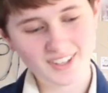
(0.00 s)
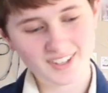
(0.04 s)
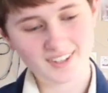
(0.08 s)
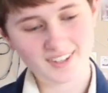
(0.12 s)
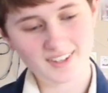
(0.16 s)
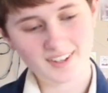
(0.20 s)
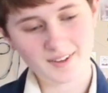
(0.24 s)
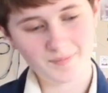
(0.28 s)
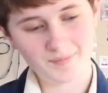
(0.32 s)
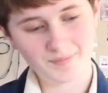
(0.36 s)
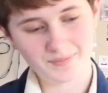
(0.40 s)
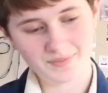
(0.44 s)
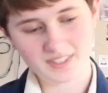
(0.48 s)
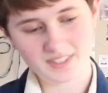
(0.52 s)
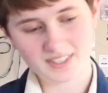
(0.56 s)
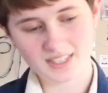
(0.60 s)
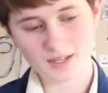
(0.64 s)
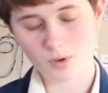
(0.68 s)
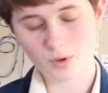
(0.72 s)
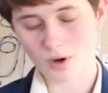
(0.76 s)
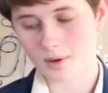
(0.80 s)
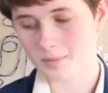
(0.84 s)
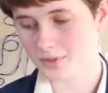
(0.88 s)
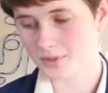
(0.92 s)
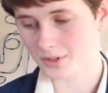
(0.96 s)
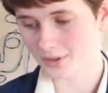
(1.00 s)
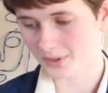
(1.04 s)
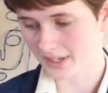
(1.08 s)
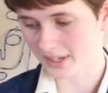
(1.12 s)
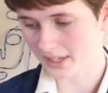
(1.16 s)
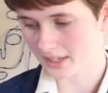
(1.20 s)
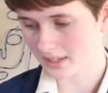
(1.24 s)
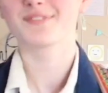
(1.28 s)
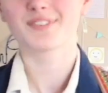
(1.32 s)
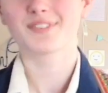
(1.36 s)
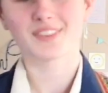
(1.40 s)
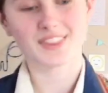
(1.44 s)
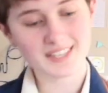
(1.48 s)
can see what I'm doing.
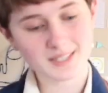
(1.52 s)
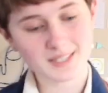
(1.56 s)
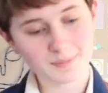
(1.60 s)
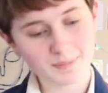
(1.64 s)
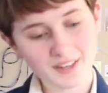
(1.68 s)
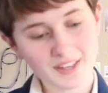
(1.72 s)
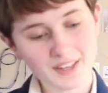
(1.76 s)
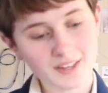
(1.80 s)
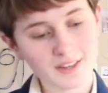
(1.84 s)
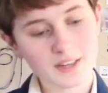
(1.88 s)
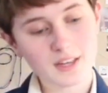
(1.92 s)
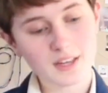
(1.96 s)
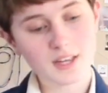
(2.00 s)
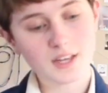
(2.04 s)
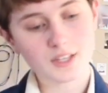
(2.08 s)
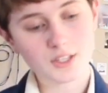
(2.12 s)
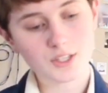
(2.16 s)
For this bit,